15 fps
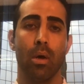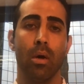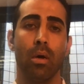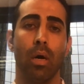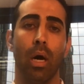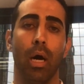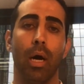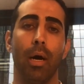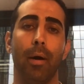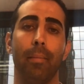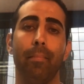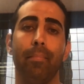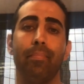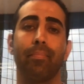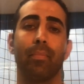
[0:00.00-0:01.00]

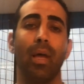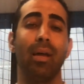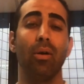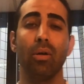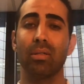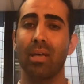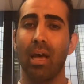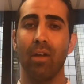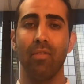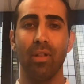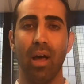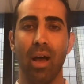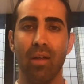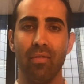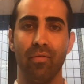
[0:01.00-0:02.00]
I know it's kind of a
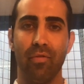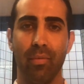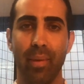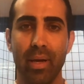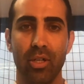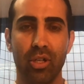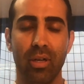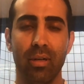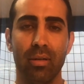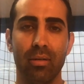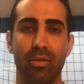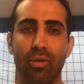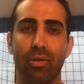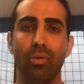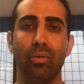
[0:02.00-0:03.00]
lot of information
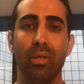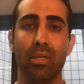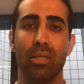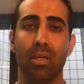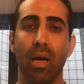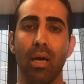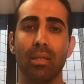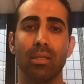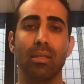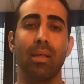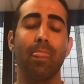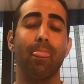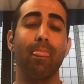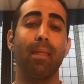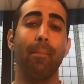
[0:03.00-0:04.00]
to discuss.
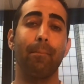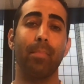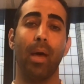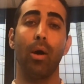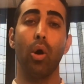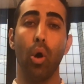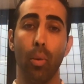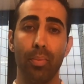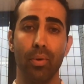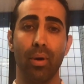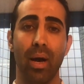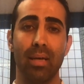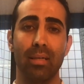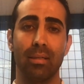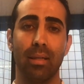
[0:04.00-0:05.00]
I hope you
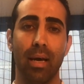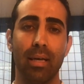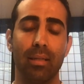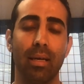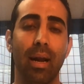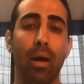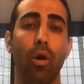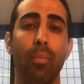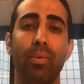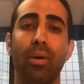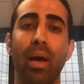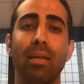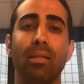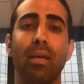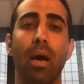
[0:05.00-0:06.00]
guys liked it. I hope you
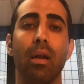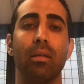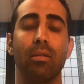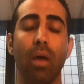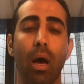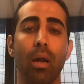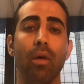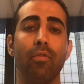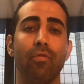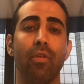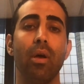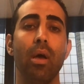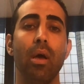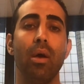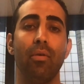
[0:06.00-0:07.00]
guys got a ton of
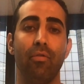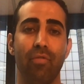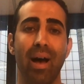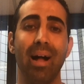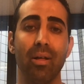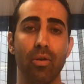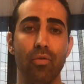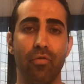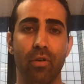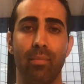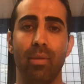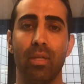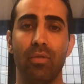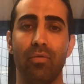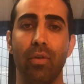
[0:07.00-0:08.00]
value from
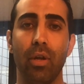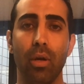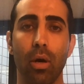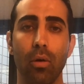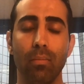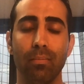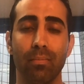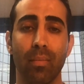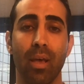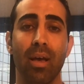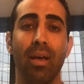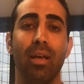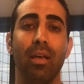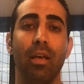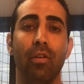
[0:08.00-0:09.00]
this video.
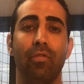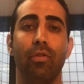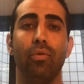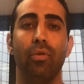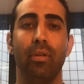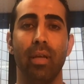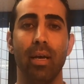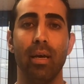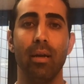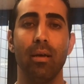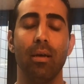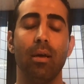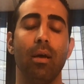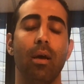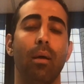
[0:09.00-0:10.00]
If you did,
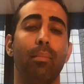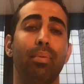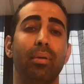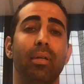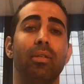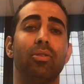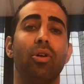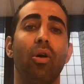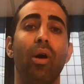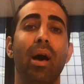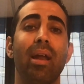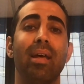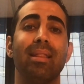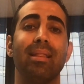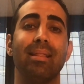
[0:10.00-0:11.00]
please go ahead
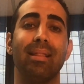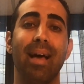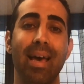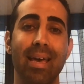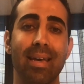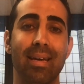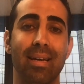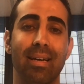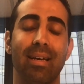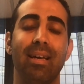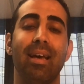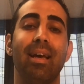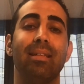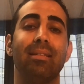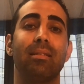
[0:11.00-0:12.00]
and like
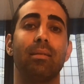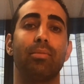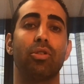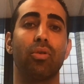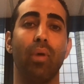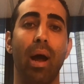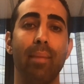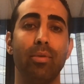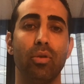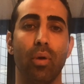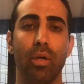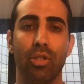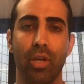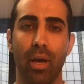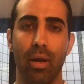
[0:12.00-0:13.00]
and subscribe to our
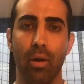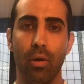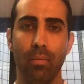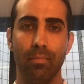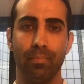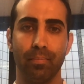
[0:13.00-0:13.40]
channel.